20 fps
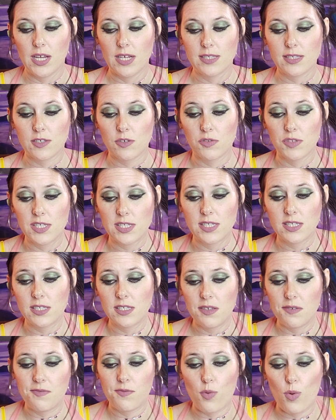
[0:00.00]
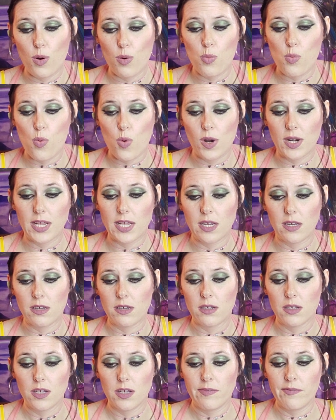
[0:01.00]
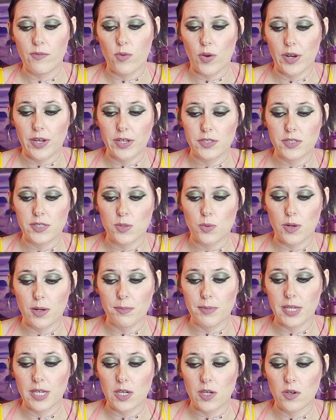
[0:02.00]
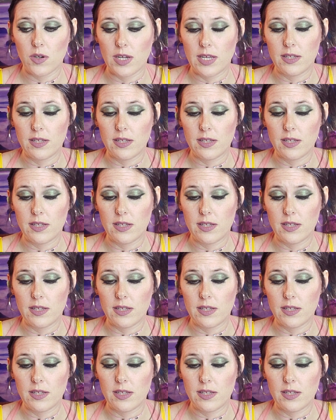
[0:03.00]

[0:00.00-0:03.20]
So this is a forewarning for you, Scorpio.